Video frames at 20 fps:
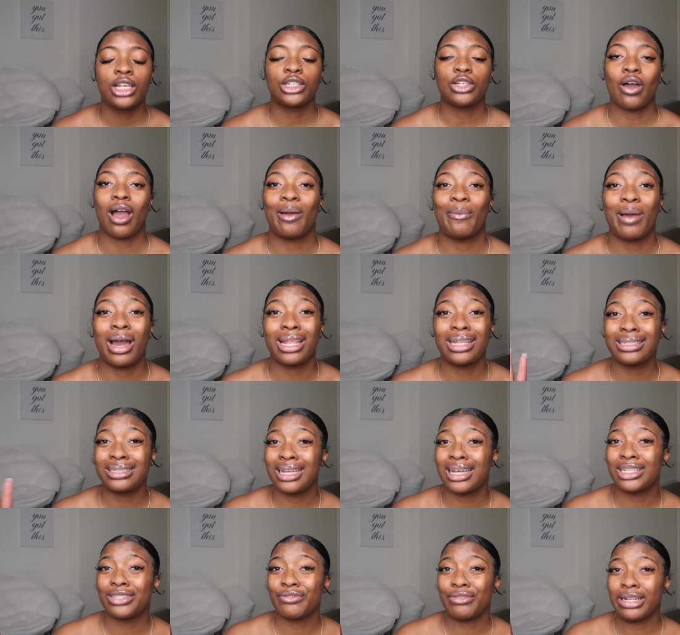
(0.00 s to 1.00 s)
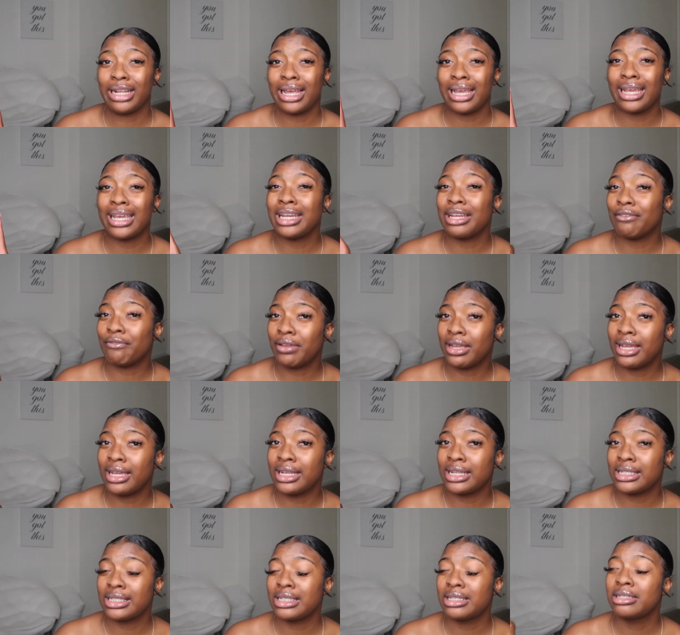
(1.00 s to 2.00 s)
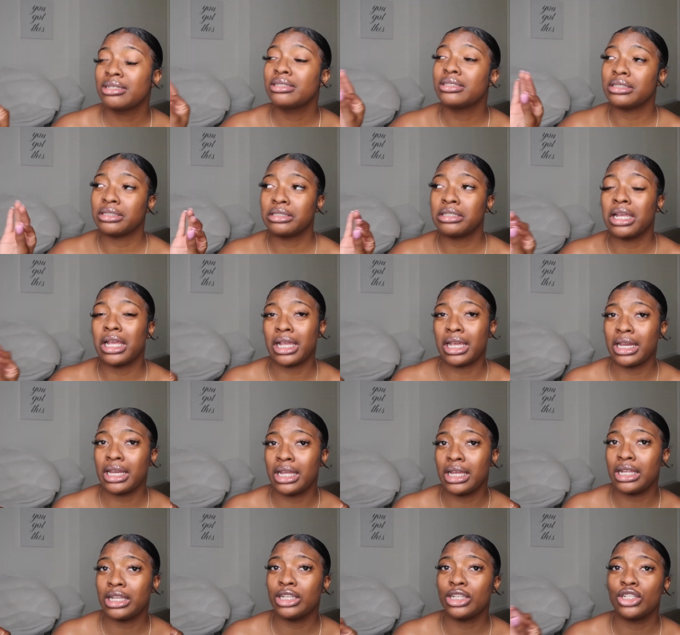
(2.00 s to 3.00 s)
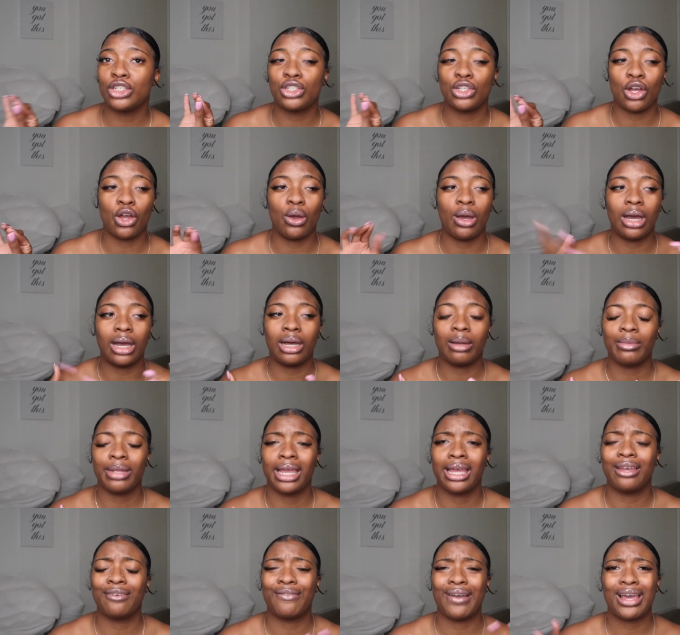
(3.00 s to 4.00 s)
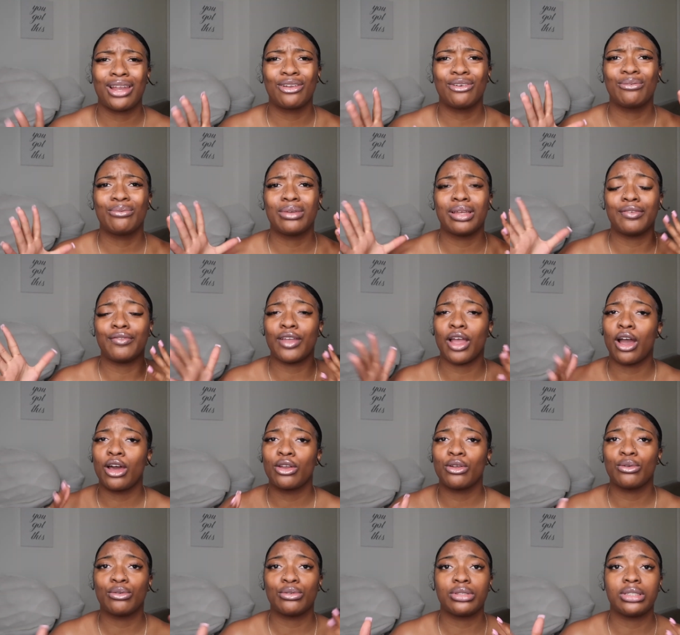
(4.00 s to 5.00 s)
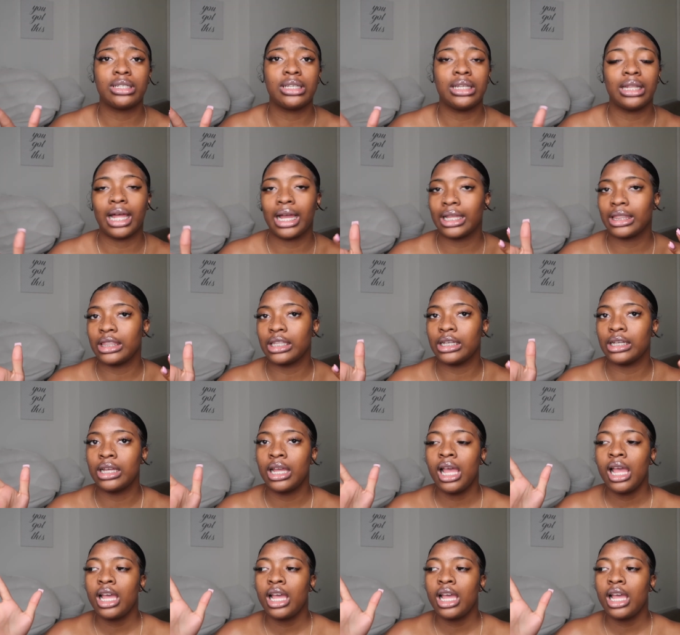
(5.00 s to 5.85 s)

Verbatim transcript: so i apologize for that in advance just checking in so um yeah if i don't if y'all don't see like the